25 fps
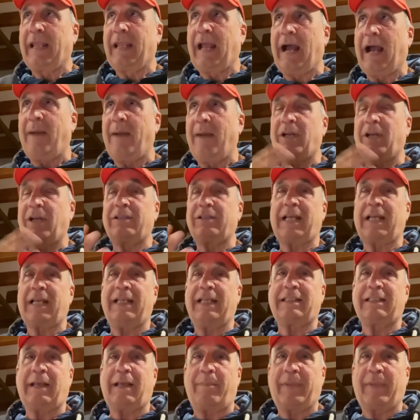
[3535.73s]
I'm going to say
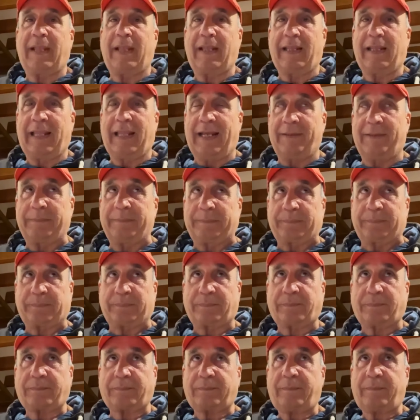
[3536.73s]
something that
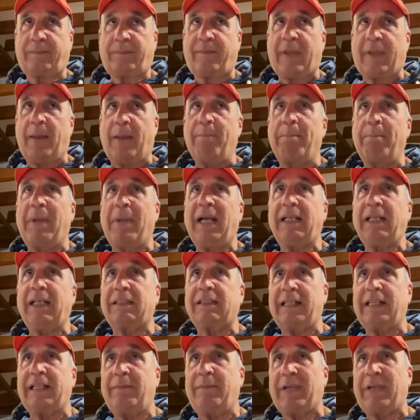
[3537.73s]
might
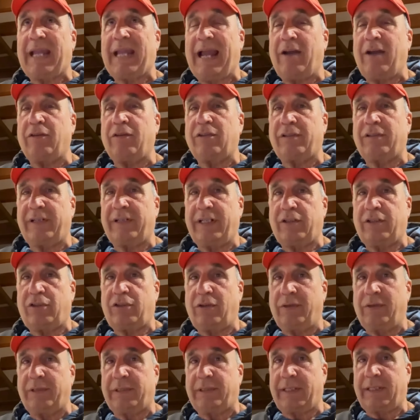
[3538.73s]
seem
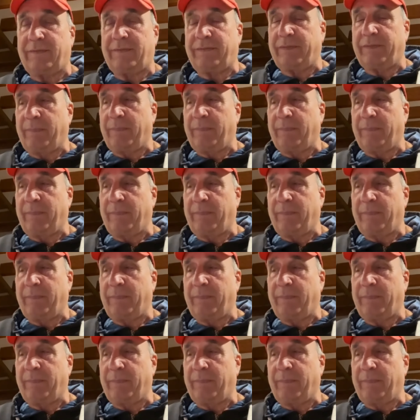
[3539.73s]
counterintuitive.